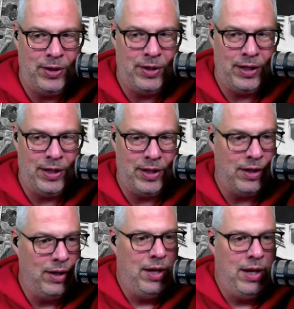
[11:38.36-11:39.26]
I think
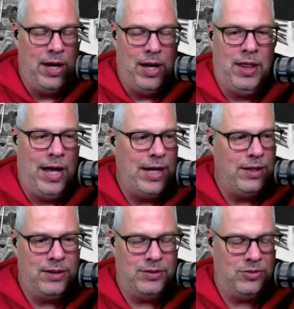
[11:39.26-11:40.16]
that
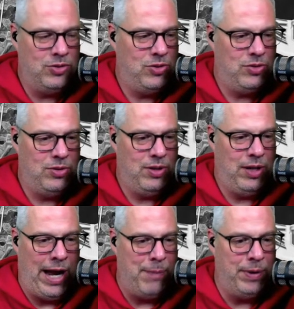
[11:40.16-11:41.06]
doesn't
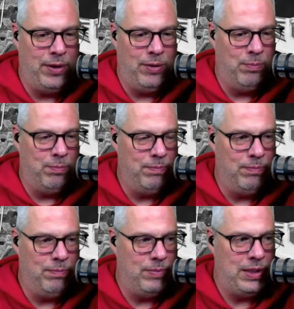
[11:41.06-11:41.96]
happen. And
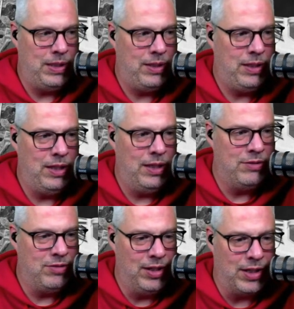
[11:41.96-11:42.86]
he
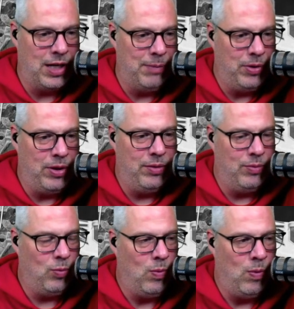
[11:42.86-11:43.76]
lets in a couple, and
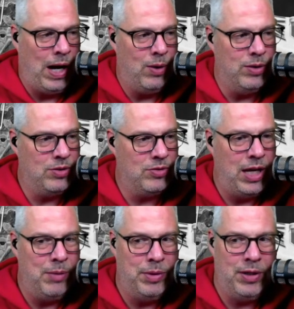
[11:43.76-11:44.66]
wow, is this
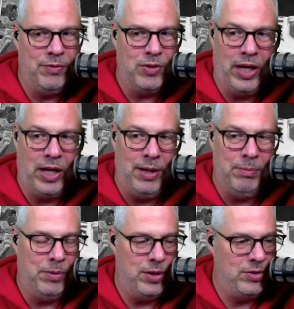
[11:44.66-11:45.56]
game a different
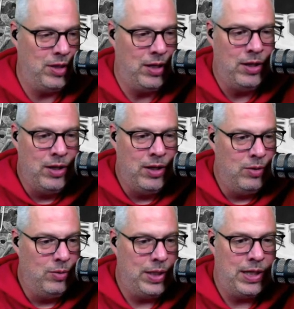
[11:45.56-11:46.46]
game? But
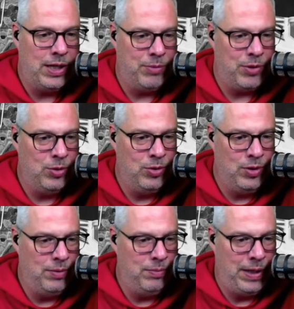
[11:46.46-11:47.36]
we come through
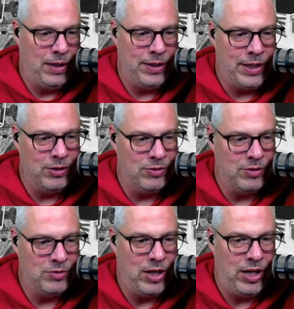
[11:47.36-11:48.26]
the penalty kills
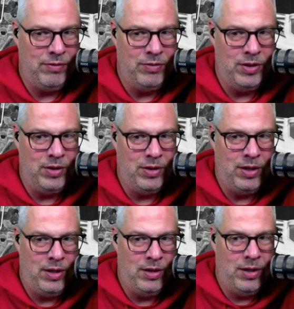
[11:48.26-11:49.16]
unscathed, and
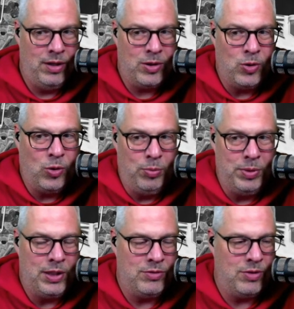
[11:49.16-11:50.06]
then Coleman
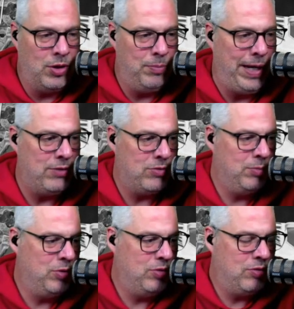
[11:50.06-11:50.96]
gets a good pass from
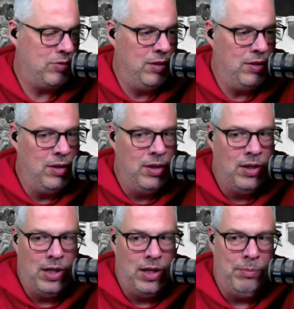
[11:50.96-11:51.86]
Ruzicka
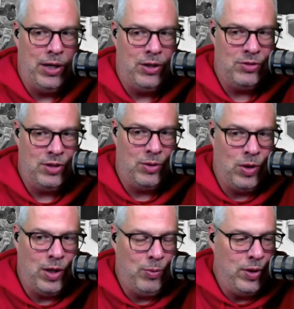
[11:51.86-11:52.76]
and buries it, and we're
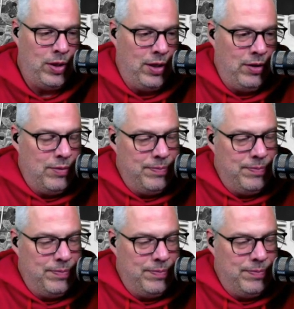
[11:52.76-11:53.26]
up 1-0.